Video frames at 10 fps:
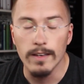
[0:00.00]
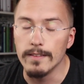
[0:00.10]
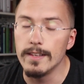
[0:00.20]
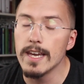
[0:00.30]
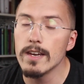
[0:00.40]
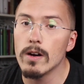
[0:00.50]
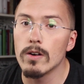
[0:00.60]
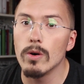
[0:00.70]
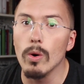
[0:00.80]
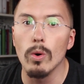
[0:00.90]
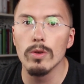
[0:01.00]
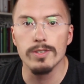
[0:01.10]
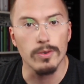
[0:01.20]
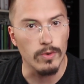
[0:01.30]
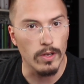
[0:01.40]
They are
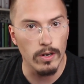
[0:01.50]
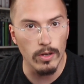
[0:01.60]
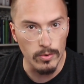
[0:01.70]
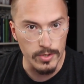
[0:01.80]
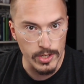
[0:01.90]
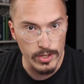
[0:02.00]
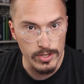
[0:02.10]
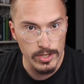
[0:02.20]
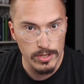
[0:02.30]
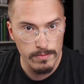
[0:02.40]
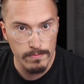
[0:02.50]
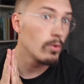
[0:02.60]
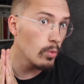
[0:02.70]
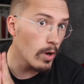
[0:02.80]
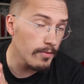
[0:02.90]
also closures.
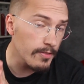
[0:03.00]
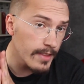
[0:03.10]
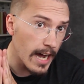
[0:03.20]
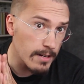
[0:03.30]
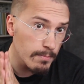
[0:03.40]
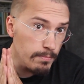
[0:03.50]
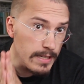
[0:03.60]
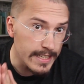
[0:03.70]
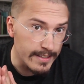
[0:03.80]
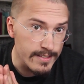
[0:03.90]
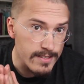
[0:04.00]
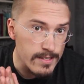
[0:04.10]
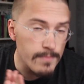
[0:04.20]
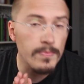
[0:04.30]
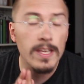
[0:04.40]
What that
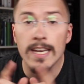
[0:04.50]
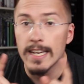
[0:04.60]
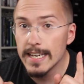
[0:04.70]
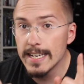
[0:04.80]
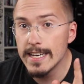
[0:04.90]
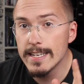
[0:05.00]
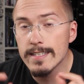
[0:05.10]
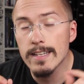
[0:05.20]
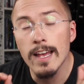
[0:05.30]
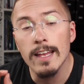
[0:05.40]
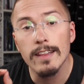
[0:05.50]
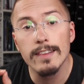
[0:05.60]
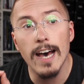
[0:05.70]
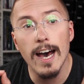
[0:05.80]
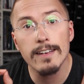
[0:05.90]
means is
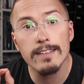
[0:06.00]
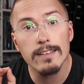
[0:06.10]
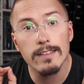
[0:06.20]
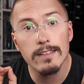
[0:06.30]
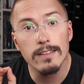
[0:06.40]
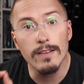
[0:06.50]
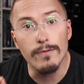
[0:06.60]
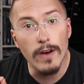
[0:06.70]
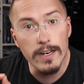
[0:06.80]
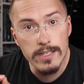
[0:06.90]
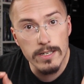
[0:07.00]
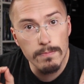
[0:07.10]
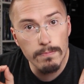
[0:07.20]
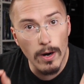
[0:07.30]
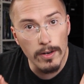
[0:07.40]
that the
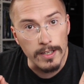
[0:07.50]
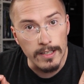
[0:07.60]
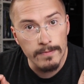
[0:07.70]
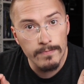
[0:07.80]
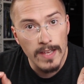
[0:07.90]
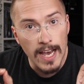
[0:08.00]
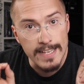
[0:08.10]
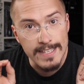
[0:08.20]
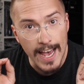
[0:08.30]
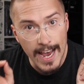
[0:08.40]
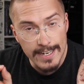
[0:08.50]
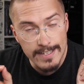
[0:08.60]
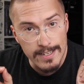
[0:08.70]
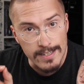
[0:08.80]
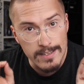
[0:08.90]
function body has
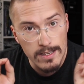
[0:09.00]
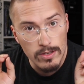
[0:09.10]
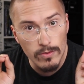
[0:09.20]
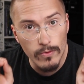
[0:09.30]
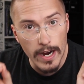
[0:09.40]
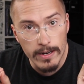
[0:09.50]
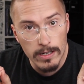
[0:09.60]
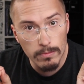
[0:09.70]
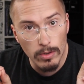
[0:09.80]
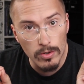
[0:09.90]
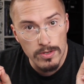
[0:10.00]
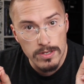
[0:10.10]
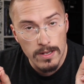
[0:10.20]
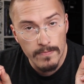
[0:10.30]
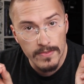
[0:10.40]
access to
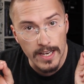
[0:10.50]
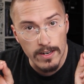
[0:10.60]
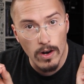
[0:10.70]
variables that